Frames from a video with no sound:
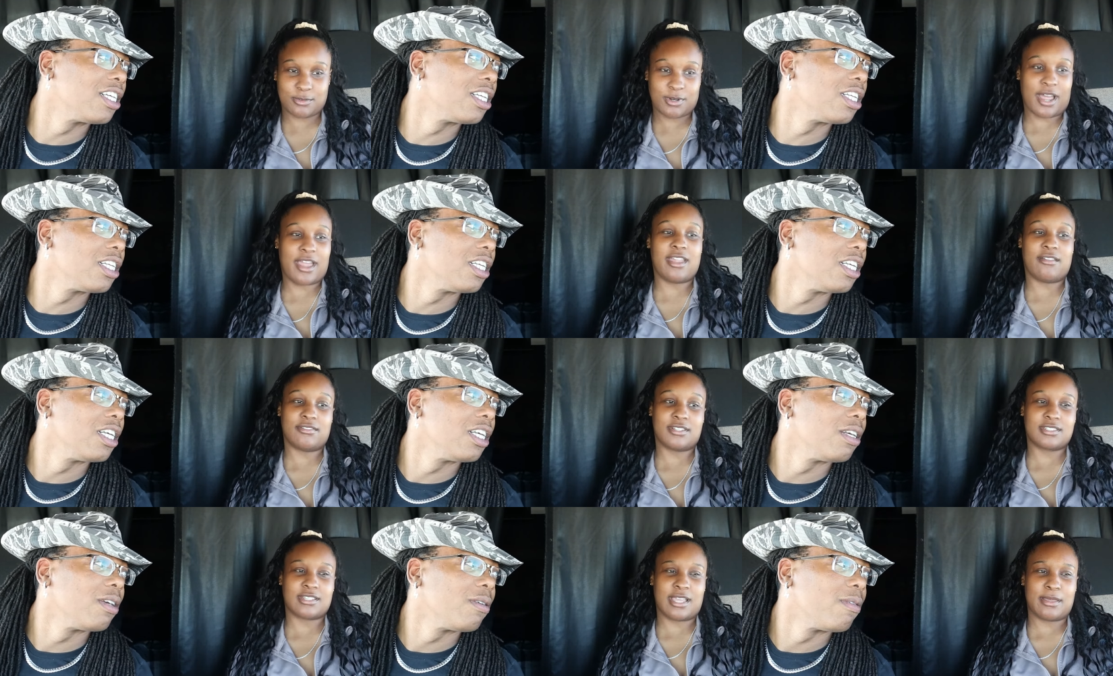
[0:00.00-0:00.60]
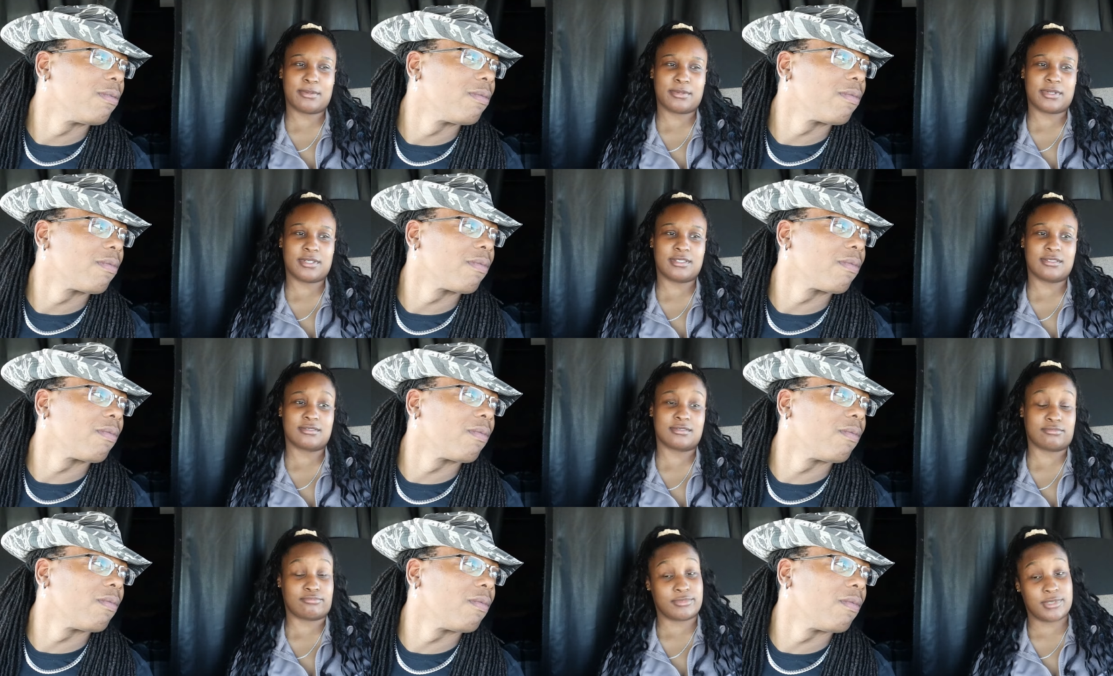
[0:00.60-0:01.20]
Speaker 1: well not every state but
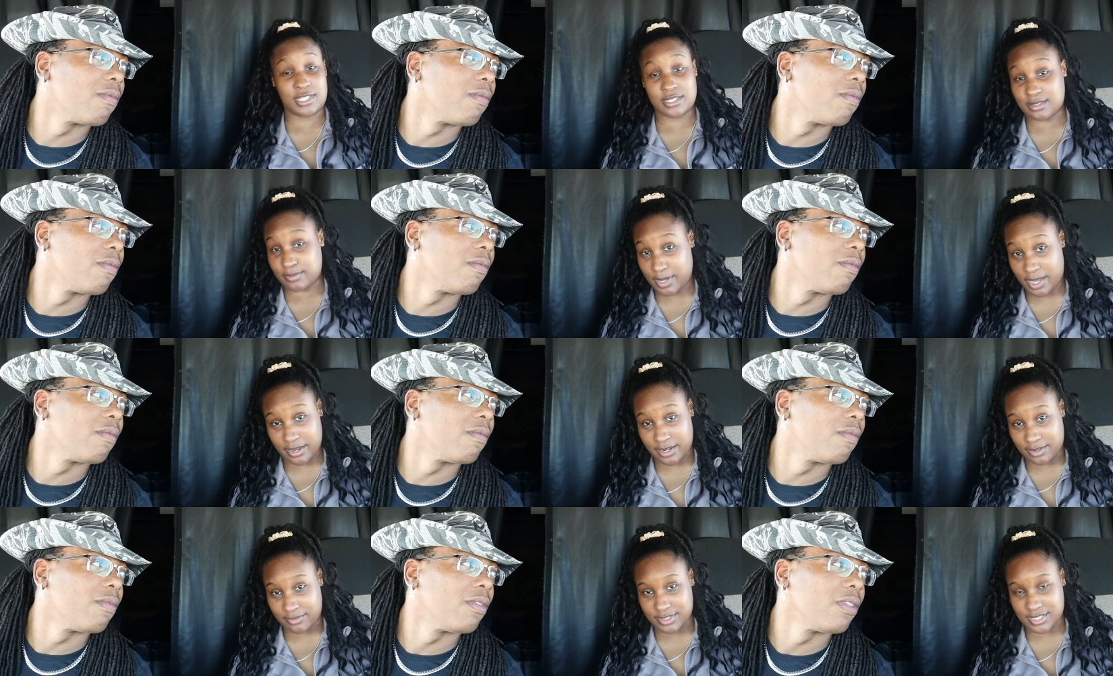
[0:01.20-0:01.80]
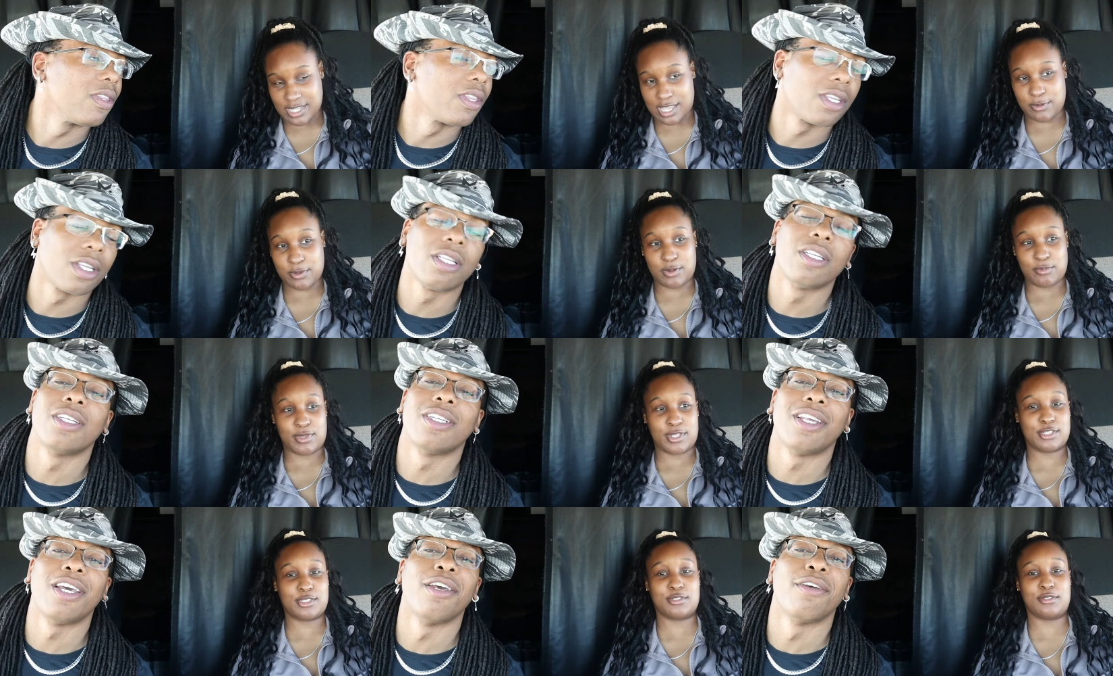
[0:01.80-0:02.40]
just about every state we've
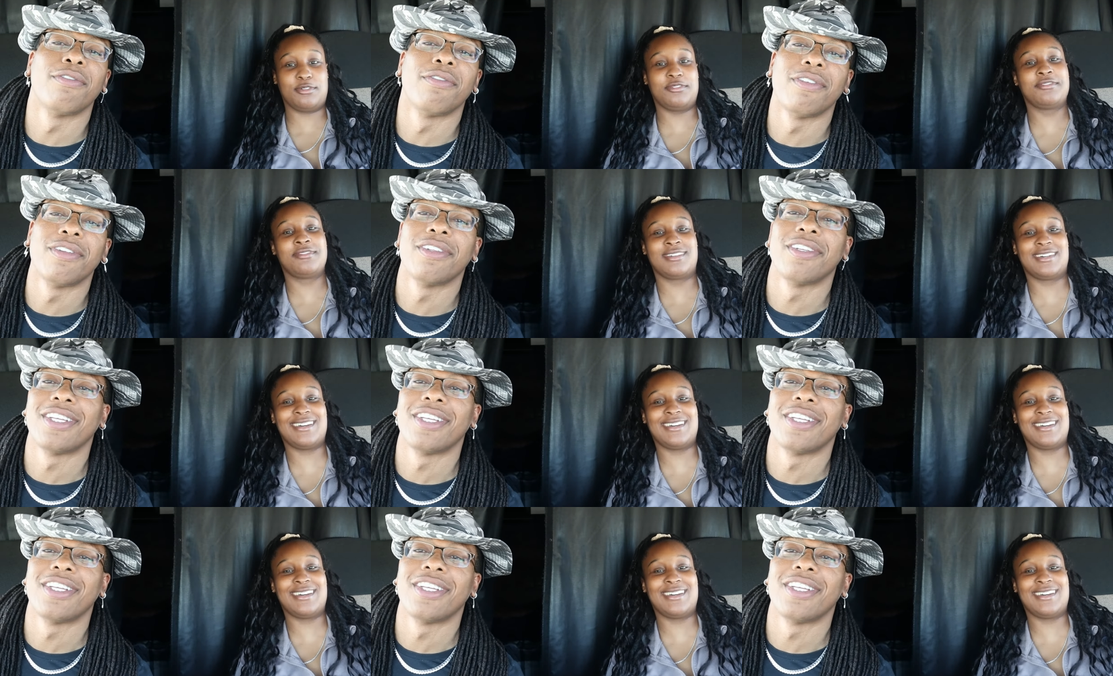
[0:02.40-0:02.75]
been yeah. to.